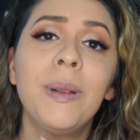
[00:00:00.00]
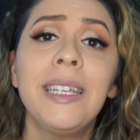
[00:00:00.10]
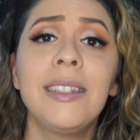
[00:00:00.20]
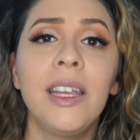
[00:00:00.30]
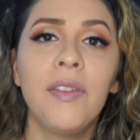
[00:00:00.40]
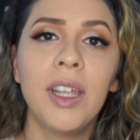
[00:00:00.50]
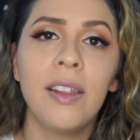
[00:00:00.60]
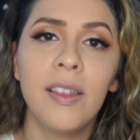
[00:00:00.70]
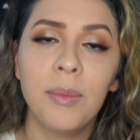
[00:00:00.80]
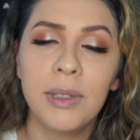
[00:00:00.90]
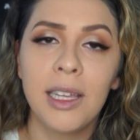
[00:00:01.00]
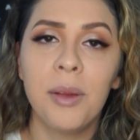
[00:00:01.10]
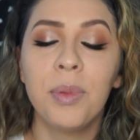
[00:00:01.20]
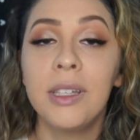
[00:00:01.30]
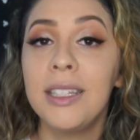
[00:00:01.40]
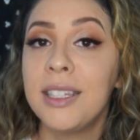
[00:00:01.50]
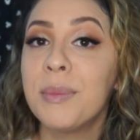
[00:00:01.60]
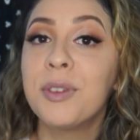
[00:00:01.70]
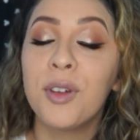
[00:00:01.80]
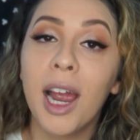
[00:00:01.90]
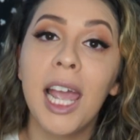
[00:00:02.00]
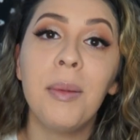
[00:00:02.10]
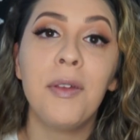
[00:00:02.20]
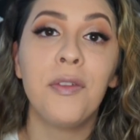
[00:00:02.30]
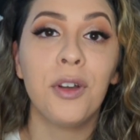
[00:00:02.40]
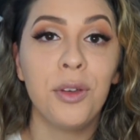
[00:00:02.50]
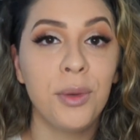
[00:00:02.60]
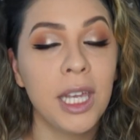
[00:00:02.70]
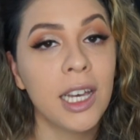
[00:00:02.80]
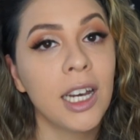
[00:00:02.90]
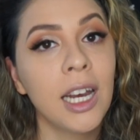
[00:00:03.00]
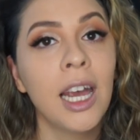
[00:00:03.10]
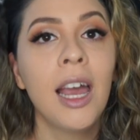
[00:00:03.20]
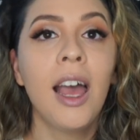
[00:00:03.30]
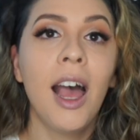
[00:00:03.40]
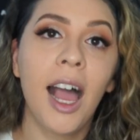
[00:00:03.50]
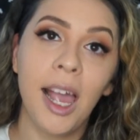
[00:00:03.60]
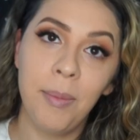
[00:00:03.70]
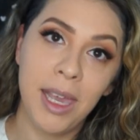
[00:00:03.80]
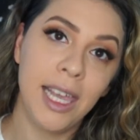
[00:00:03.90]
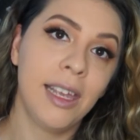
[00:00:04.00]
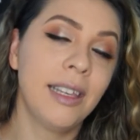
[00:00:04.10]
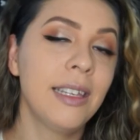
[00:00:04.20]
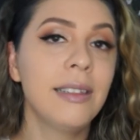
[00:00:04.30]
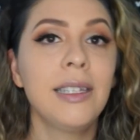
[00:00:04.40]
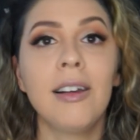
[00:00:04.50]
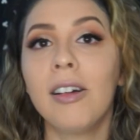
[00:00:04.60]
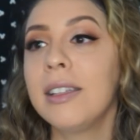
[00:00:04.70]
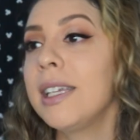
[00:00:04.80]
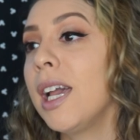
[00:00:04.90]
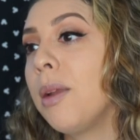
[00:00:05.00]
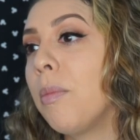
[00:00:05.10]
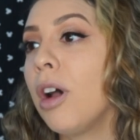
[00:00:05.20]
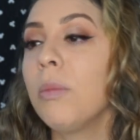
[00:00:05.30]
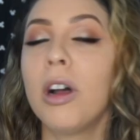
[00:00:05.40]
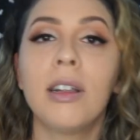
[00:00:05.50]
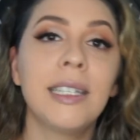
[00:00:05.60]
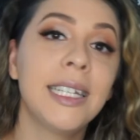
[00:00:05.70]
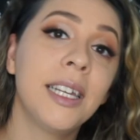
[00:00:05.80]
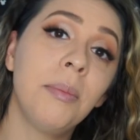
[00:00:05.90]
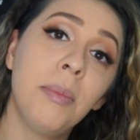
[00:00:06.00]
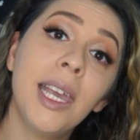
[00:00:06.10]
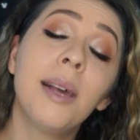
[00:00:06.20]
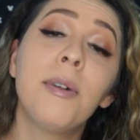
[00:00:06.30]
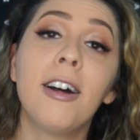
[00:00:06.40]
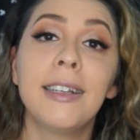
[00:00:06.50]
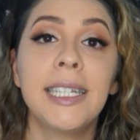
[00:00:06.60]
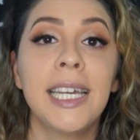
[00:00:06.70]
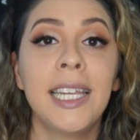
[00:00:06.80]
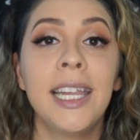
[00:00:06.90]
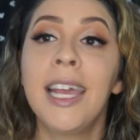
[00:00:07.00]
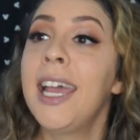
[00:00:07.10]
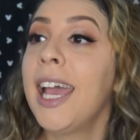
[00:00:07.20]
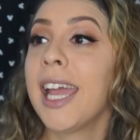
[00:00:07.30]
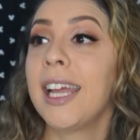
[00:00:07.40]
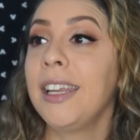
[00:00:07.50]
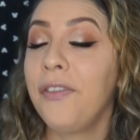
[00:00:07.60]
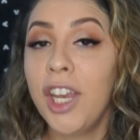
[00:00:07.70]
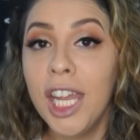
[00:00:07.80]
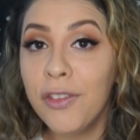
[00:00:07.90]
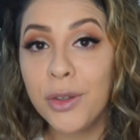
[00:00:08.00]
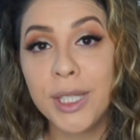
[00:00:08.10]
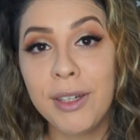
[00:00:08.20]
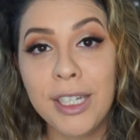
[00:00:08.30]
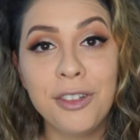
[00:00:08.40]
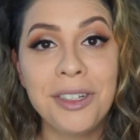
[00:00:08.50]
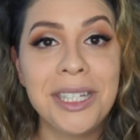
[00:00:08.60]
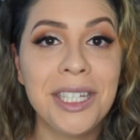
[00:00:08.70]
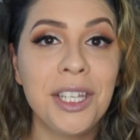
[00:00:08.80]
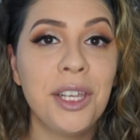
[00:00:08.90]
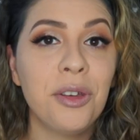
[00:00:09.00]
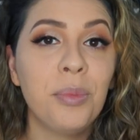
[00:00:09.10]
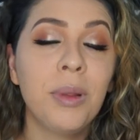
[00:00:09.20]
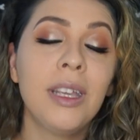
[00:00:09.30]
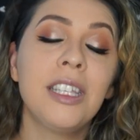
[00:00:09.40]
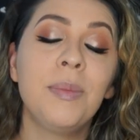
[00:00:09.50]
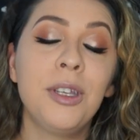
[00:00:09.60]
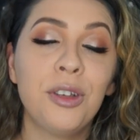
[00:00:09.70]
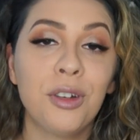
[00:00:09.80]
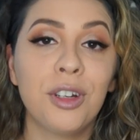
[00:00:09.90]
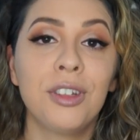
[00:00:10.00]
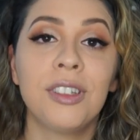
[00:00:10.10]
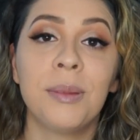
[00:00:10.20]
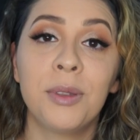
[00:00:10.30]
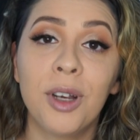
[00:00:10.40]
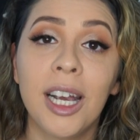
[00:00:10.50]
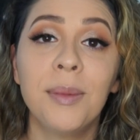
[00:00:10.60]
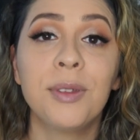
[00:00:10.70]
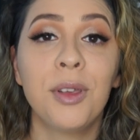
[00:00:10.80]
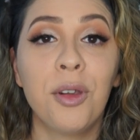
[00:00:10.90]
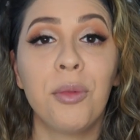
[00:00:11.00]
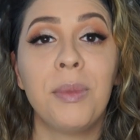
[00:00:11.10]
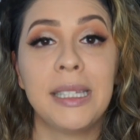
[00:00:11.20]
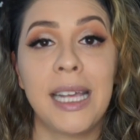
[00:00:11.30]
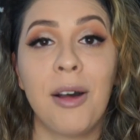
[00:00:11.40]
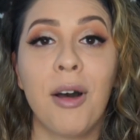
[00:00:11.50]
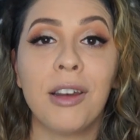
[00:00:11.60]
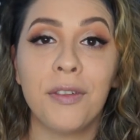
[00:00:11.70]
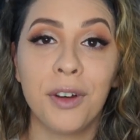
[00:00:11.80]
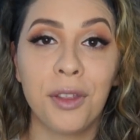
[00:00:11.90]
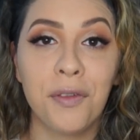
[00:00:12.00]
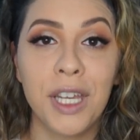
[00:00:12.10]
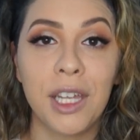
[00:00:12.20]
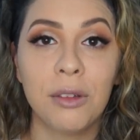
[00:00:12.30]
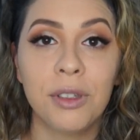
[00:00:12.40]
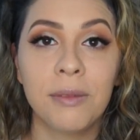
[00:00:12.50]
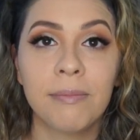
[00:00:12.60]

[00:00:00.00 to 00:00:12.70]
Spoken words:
please give it a thumbs up. Please subscribe if you're new here. I make Disney content, mom content, makeup content, and if any of those sound interesting to you, please be sure to subscribe so you don't miss out on further videos.